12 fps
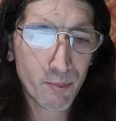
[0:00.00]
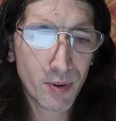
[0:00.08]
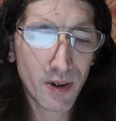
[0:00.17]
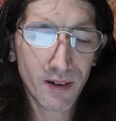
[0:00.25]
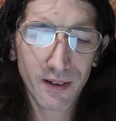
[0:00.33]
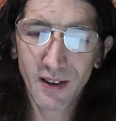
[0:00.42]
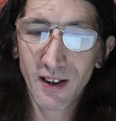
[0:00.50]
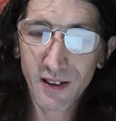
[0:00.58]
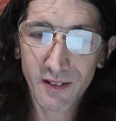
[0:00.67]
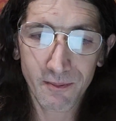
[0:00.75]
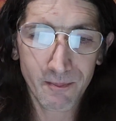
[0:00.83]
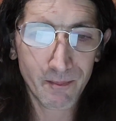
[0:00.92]

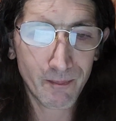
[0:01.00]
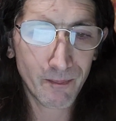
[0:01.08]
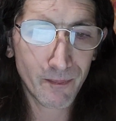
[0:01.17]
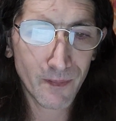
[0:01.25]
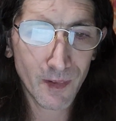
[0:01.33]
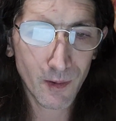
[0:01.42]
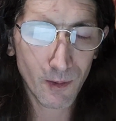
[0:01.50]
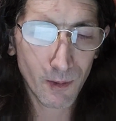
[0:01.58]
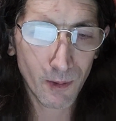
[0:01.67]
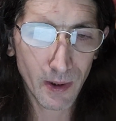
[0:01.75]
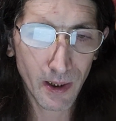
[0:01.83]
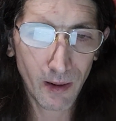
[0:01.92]
Paulette,
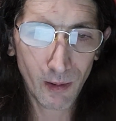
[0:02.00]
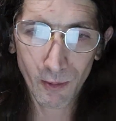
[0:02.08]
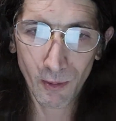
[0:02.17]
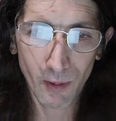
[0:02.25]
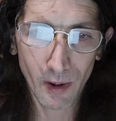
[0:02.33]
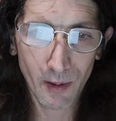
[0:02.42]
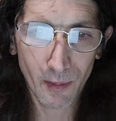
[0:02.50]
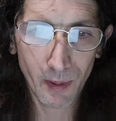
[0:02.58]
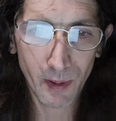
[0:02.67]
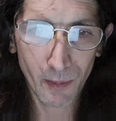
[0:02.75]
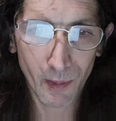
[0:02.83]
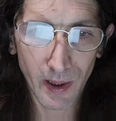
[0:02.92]
"Well, what are
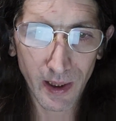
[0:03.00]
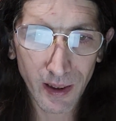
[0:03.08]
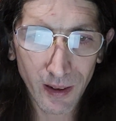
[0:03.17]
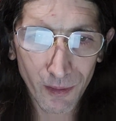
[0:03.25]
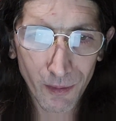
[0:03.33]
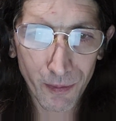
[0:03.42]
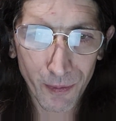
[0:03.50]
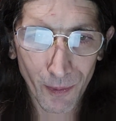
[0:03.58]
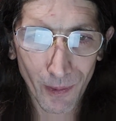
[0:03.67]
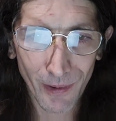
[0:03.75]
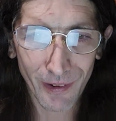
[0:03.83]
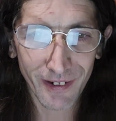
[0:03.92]
we waiting
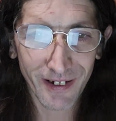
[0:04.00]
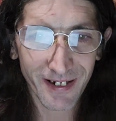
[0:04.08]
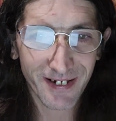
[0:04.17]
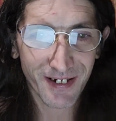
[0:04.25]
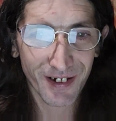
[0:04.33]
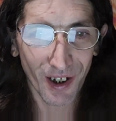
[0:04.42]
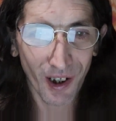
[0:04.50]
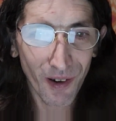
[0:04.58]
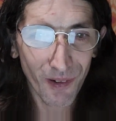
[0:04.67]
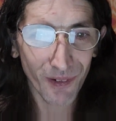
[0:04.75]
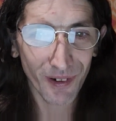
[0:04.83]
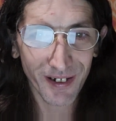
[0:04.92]
for? Let's
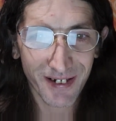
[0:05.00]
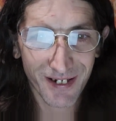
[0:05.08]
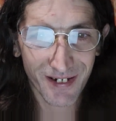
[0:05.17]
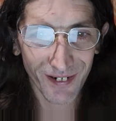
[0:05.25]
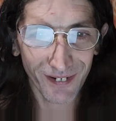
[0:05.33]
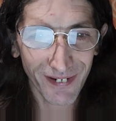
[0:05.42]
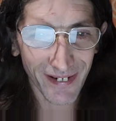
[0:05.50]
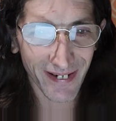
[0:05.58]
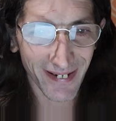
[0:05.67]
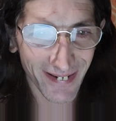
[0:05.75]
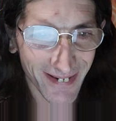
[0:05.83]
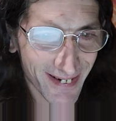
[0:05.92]
go. Let's do
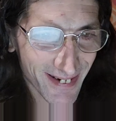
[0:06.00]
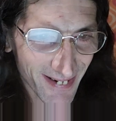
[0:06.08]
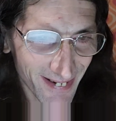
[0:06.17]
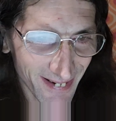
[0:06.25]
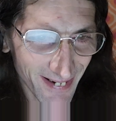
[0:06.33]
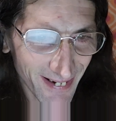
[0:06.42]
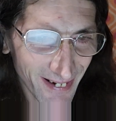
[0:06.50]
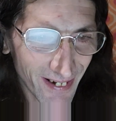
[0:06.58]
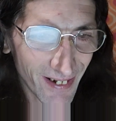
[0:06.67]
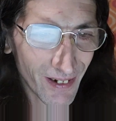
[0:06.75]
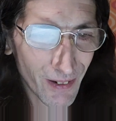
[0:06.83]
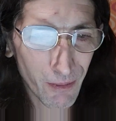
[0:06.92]
this."
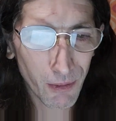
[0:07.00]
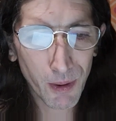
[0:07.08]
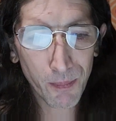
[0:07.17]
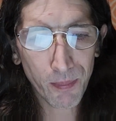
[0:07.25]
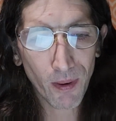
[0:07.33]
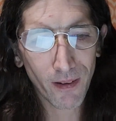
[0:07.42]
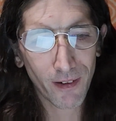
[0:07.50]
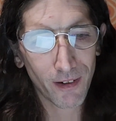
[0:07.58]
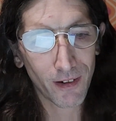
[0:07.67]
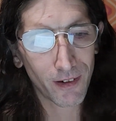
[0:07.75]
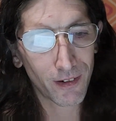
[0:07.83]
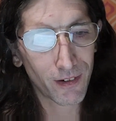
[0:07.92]
We
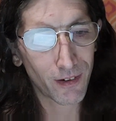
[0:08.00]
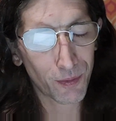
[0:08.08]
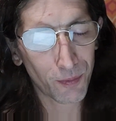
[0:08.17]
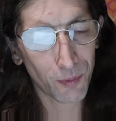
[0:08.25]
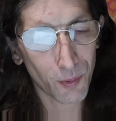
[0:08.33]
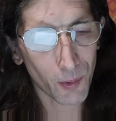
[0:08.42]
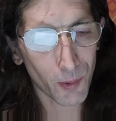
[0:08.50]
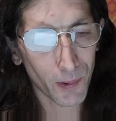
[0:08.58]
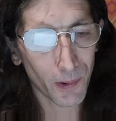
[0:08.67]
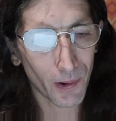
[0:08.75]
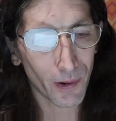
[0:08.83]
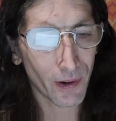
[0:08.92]
pause
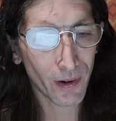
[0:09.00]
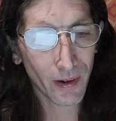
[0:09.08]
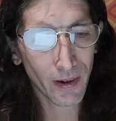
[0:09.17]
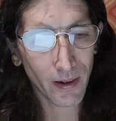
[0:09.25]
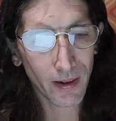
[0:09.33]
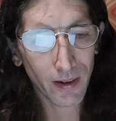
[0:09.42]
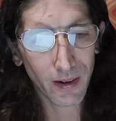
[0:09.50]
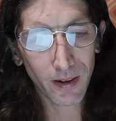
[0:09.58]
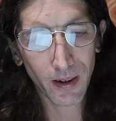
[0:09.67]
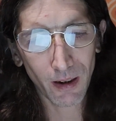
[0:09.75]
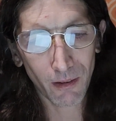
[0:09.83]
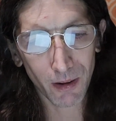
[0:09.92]
for
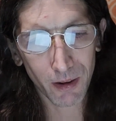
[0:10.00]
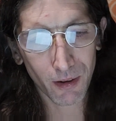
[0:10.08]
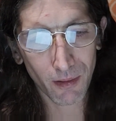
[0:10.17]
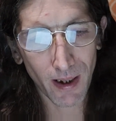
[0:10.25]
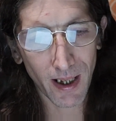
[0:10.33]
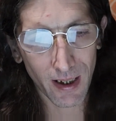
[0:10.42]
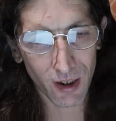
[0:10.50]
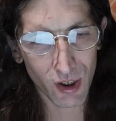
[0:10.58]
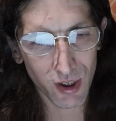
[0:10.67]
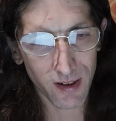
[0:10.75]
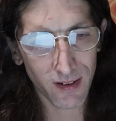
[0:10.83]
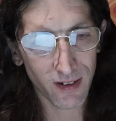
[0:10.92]
character
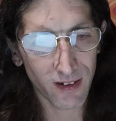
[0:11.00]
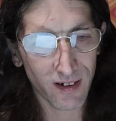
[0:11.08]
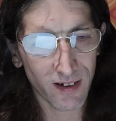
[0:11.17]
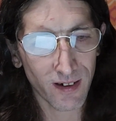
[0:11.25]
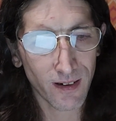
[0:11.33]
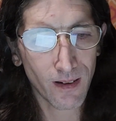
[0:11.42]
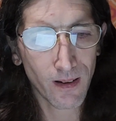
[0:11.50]
actions.